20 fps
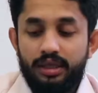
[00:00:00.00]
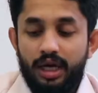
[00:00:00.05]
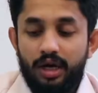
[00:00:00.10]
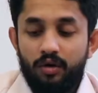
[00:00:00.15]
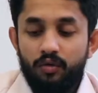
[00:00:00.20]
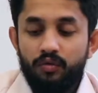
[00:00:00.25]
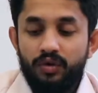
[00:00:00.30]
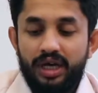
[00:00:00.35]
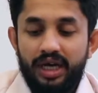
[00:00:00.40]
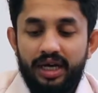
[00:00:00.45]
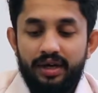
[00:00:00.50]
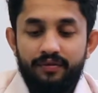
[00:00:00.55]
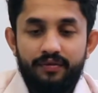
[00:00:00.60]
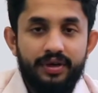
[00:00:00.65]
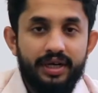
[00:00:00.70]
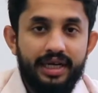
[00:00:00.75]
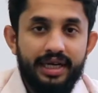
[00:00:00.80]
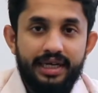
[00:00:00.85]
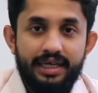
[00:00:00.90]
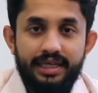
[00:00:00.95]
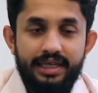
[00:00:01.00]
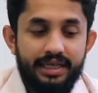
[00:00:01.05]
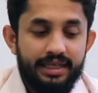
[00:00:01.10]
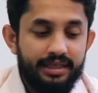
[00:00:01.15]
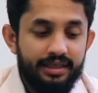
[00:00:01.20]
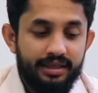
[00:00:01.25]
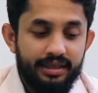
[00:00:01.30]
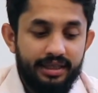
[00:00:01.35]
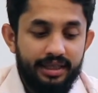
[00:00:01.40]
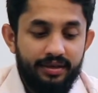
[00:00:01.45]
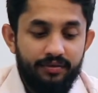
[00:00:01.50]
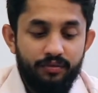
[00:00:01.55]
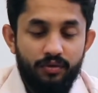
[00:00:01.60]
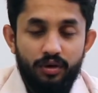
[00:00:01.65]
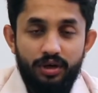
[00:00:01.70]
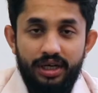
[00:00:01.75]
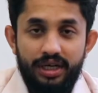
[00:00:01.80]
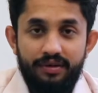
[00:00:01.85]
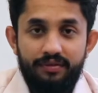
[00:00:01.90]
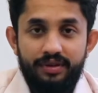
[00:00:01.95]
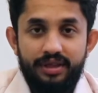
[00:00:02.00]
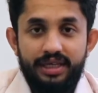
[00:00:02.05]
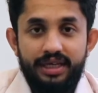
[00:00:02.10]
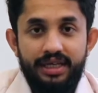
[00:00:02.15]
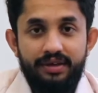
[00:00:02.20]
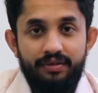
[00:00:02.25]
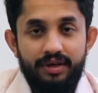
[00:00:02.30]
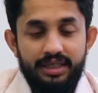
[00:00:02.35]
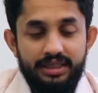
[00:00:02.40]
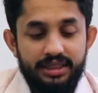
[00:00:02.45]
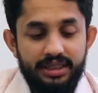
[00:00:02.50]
now we have connected the wallet with the device